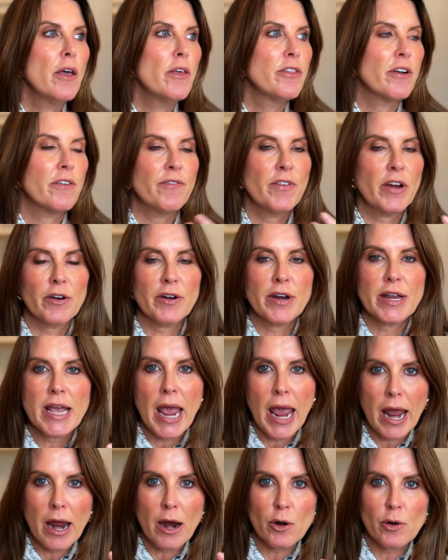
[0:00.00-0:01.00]
They're very
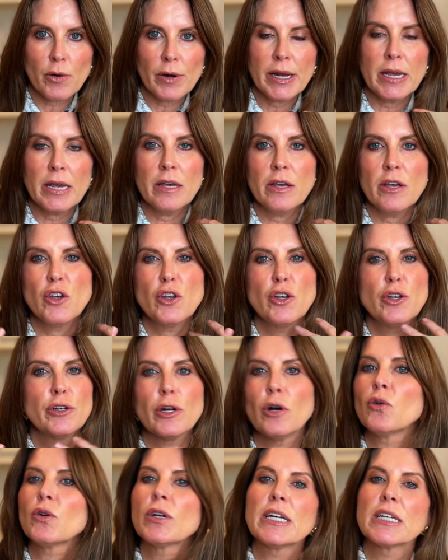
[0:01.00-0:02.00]
airy. You
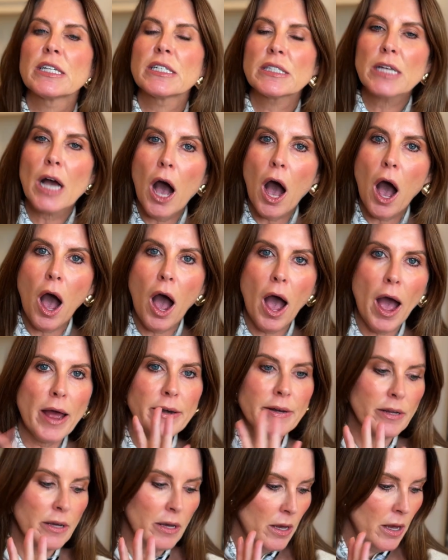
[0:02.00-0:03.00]
don't get as hot.
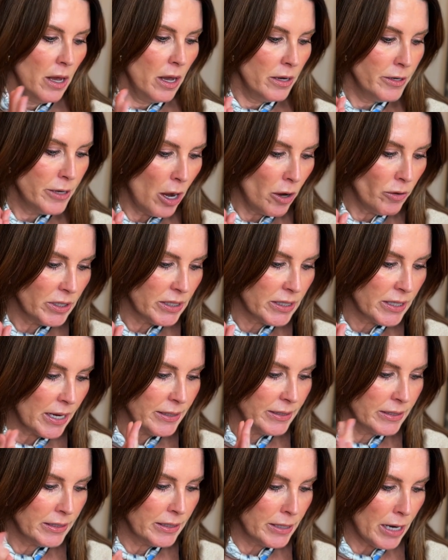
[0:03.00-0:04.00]
Notice I
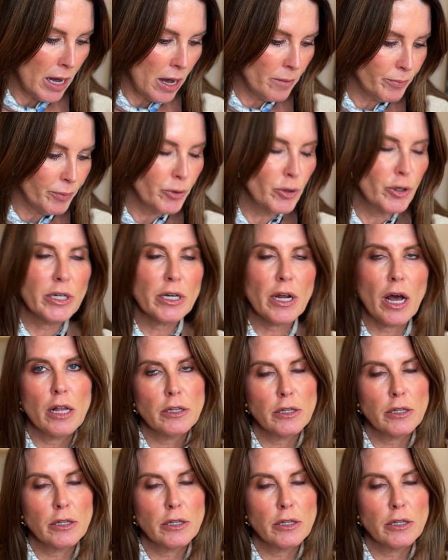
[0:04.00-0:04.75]
did not put a